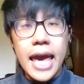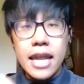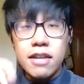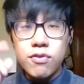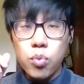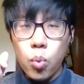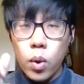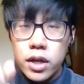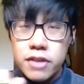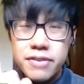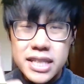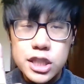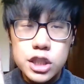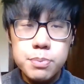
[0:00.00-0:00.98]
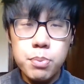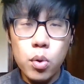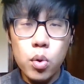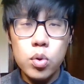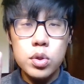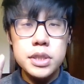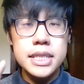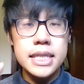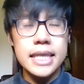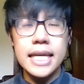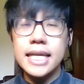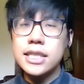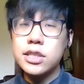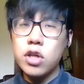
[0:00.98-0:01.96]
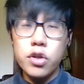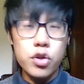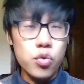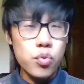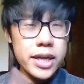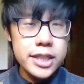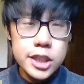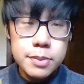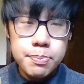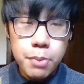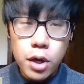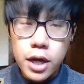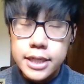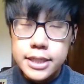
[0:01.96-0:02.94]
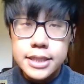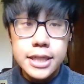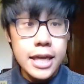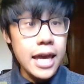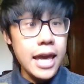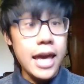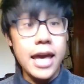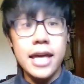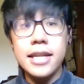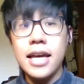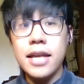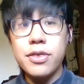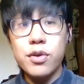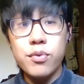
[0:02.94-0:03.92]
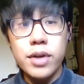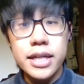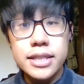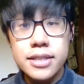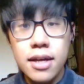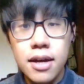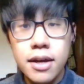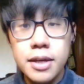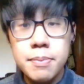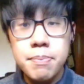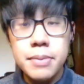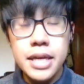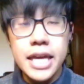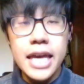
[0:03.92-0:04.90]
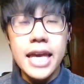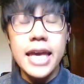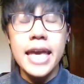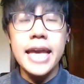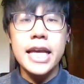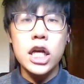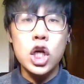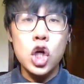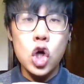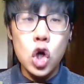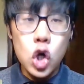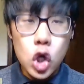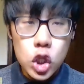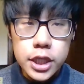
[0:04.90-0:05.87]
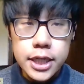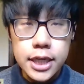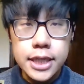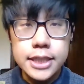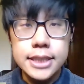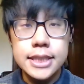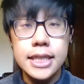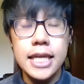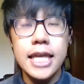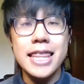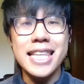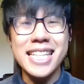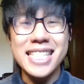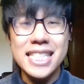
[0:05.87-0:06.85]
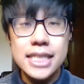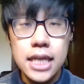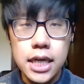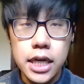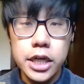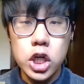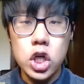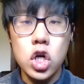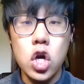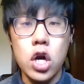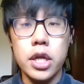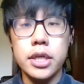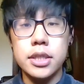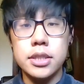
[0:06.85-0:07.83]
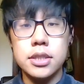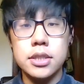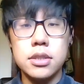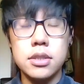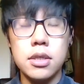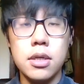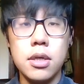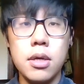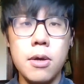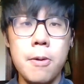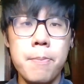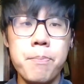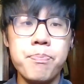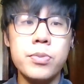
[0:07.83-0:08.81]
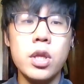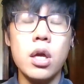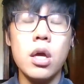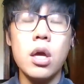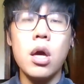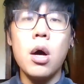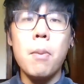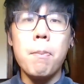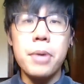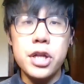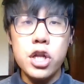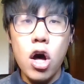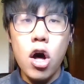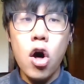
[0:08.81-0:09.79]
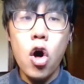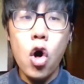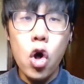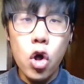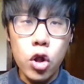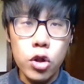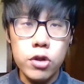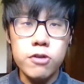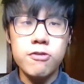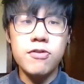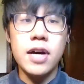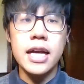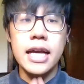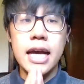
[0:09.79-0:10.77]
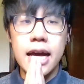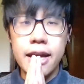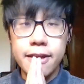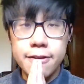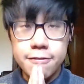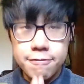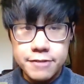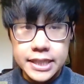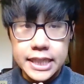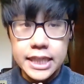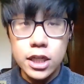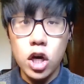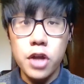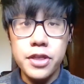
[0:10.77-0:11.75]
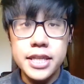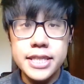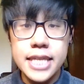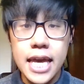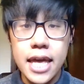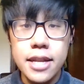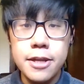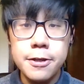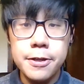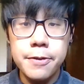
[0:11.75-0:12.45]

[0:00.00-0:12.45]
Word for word: And if one of these spores lands on the right spot and at the right time, it can colonize the entire carcass. But not all fungi feed on the dead.